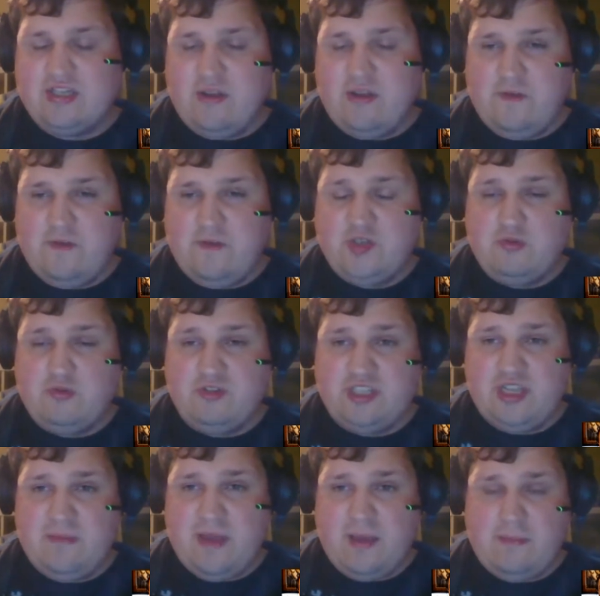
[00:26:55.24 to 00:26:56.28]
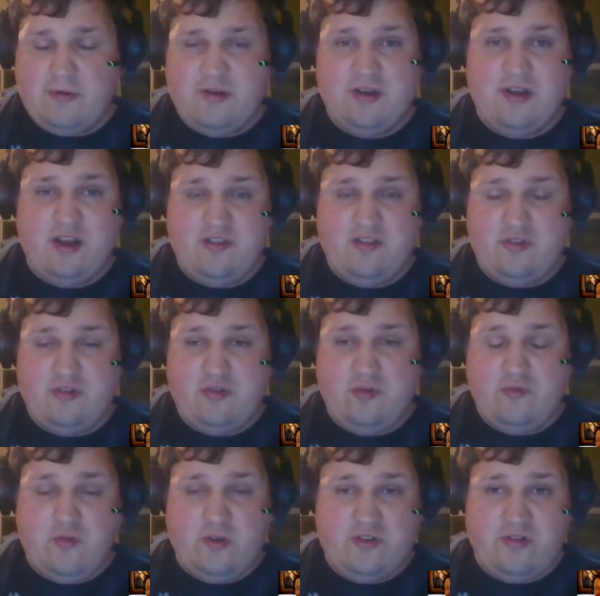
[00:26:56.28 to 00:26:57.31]
the individual team member, you need to
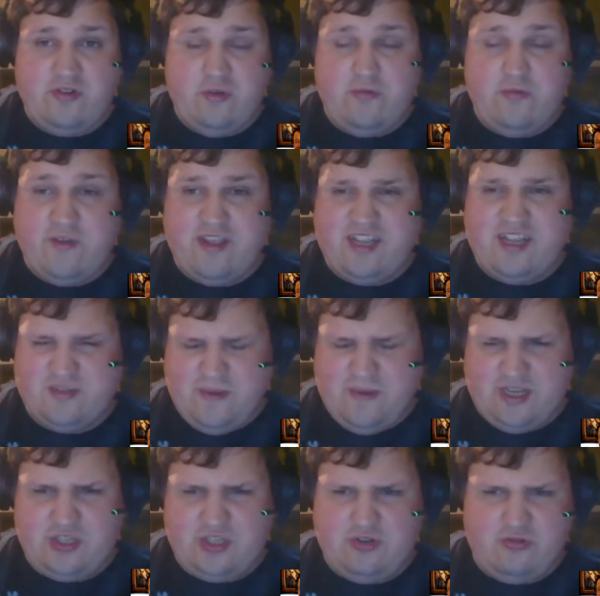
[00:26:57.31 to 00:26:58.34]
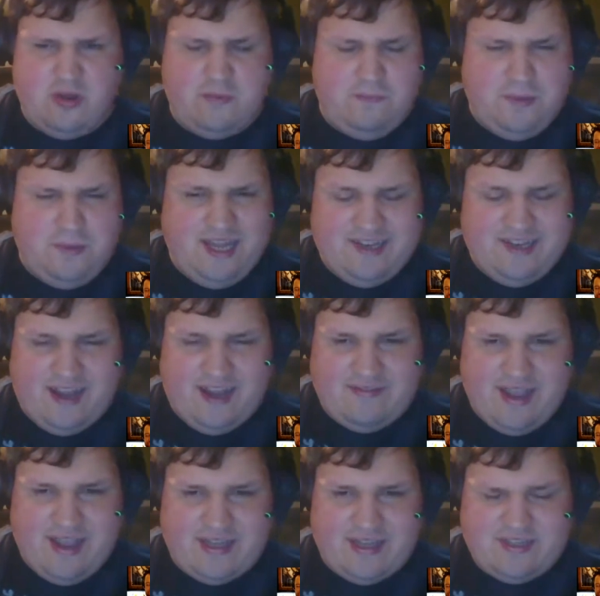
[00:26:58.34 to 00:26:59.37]
do what you think is best to complete
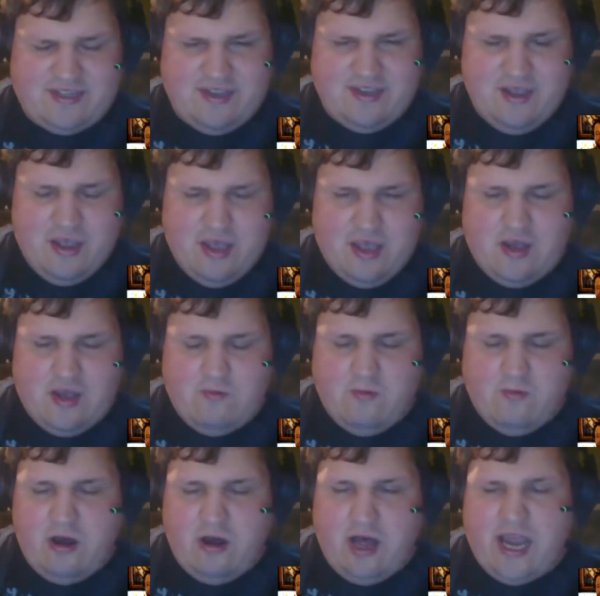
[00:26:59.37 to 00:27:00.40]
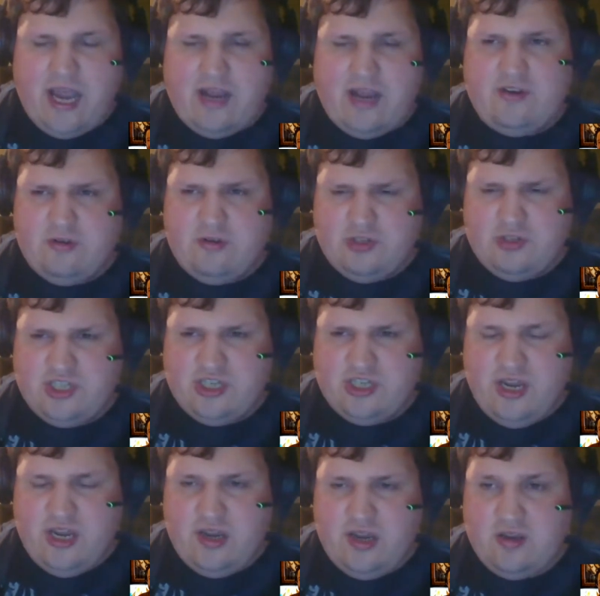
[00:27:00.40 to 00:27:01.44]
that task. While I do
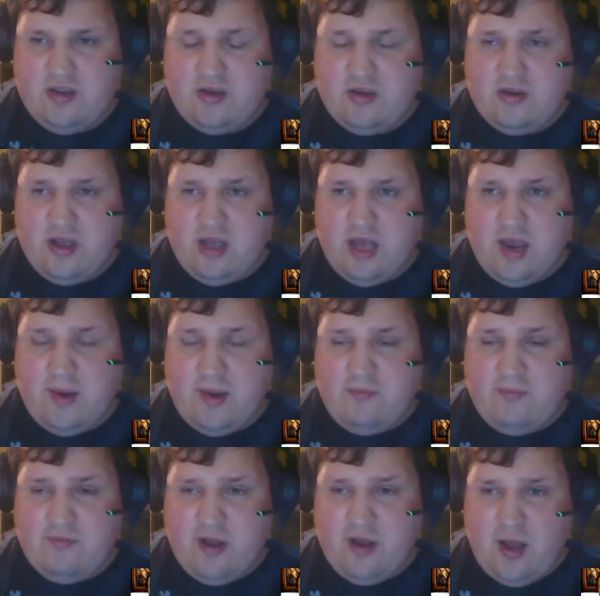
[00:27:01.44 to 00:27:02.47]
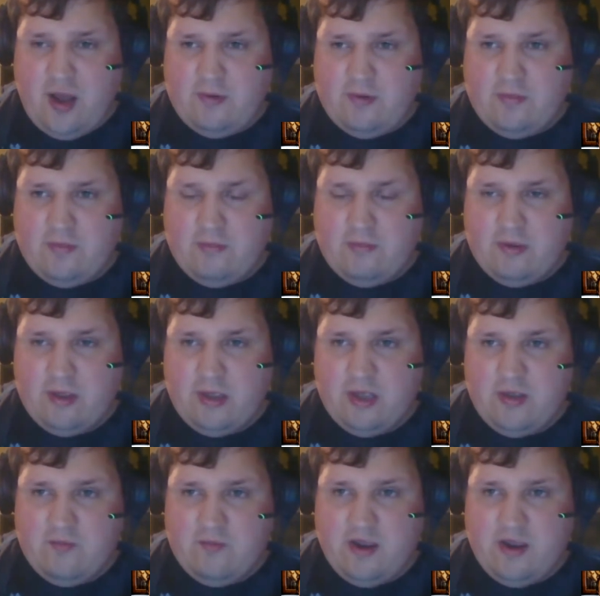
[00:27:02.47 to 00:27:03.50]
see a problem
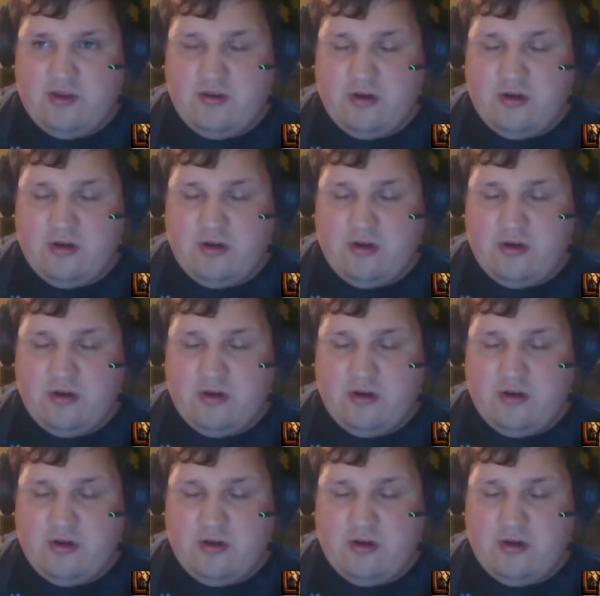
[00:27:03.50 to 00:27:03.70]
when